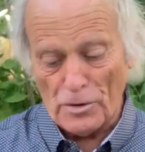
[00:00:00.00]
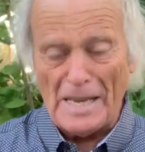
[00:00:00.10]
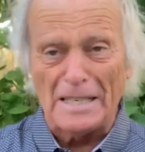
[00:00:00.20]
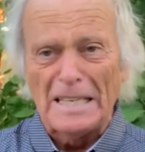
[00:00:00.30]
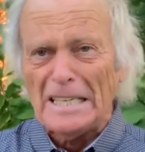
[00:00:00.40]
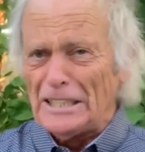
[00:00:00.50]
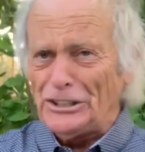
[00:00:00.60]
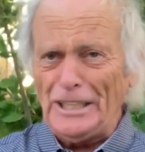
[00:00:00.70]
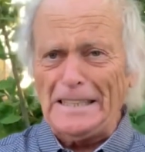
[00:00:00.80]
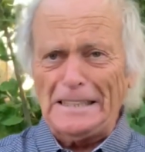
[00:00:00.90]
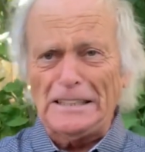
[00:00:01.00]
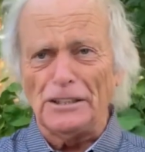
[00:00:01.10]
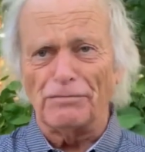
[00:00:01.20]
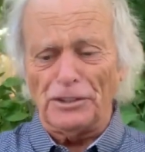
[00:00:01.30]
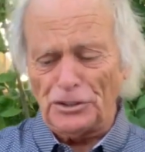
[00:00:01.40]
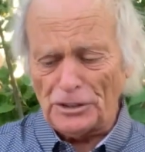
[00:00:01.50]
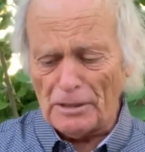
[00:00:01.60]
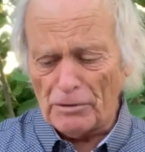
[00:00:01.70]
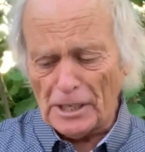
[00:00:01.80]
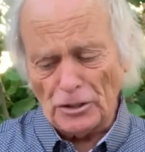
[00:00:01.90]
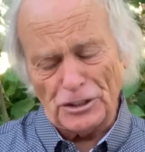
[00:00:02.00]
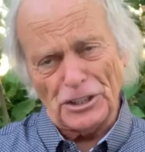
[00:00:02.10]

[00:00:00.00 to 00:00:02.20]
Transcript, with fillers: And then shaking his fists and everything else.